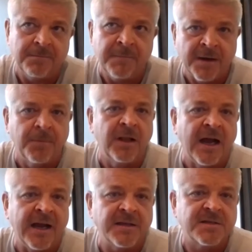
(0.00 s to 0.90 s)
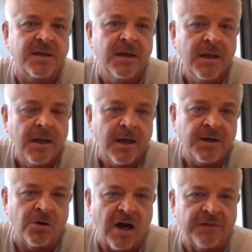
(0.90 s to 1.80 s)
minimalized.
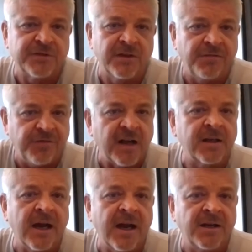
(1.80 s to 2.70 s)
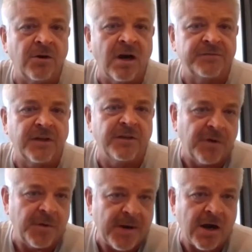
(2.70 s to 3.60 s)
You're often the fun guy. You're often the
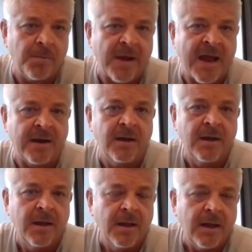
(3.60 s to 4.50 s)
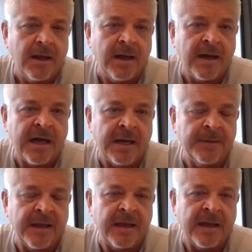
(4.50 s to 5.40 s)
repairman.
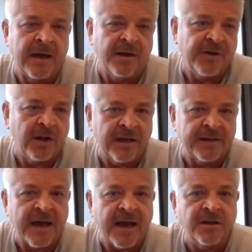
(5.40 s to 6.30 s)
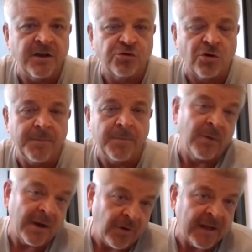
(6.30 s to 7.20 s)
And I felt like that in Detroit. But
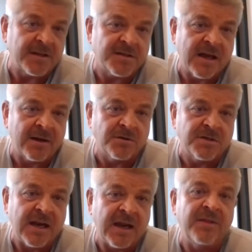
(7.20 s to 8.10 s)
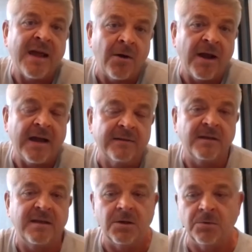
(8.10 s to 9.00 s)
when I went to San Jose, now I had
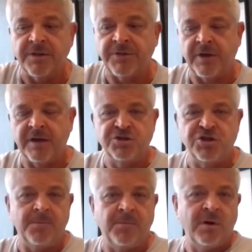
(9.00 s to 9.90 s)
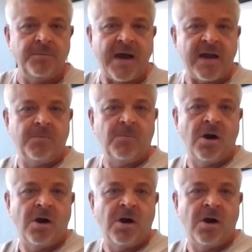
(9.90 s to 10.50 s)
to deal with Jumbo and Patty